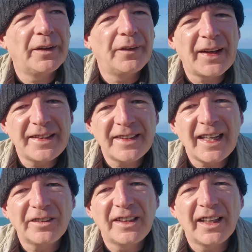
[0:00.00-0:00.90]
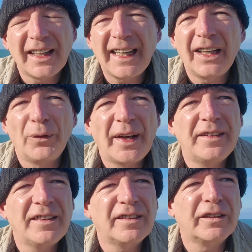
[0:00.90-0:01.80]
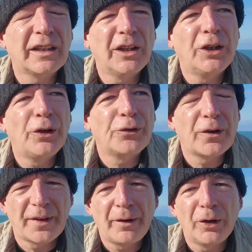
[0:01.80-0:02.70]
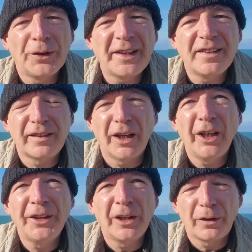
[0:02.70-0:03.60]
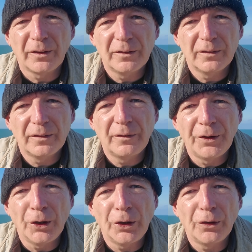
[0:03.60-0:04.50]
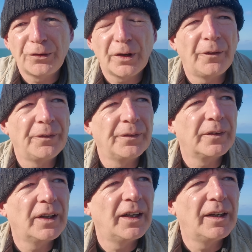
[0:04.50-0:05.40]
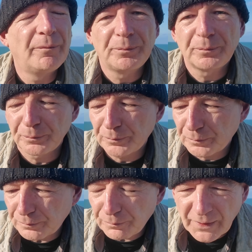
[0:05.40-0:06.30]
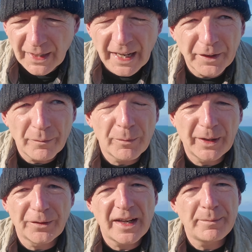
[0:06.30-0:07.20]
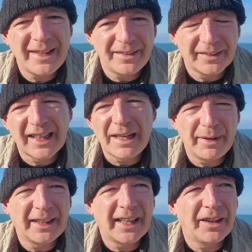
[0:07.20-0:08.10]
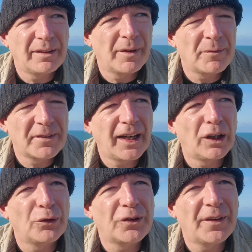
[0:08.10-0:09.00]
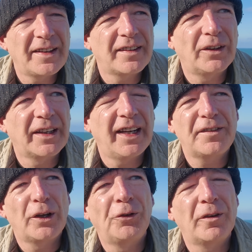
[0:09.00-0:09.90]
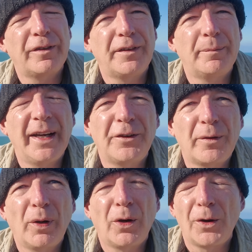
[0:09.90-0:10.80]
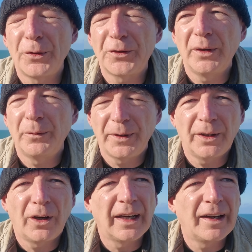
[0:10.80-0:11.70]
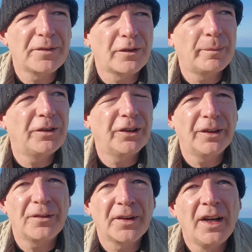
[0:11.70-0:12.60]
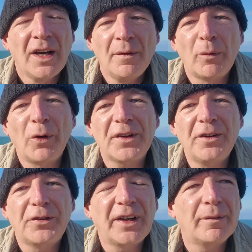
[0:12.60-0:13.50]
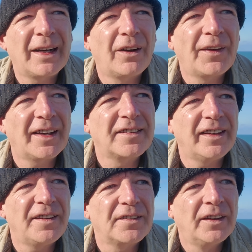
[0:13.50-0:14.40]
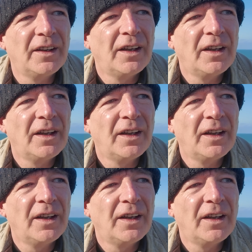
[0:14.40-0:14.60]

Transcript: they did actually they disclosed their own internal notes on Adams, because they'd been keeping an eye on him themselves. So they said, okay, here's a 150-page report as to all our suspicions. But what's interesting about that is